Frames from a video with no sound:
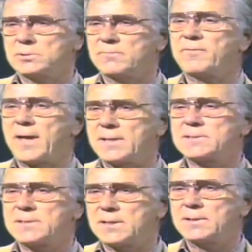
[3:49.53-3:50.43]

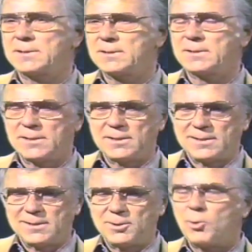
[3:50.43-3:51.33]
Jehoshaphat's, and
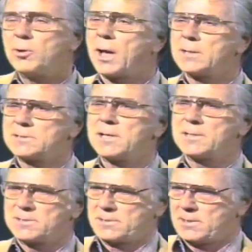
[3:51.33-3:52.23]
no
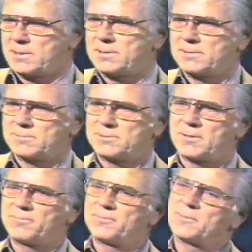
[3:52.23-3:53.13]
nonsense,
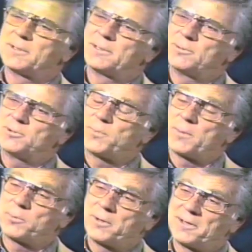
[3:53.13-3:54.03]
tough
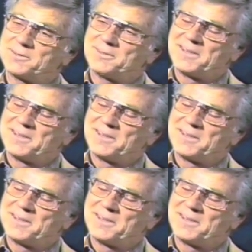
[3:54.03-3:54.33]
newspaper editor.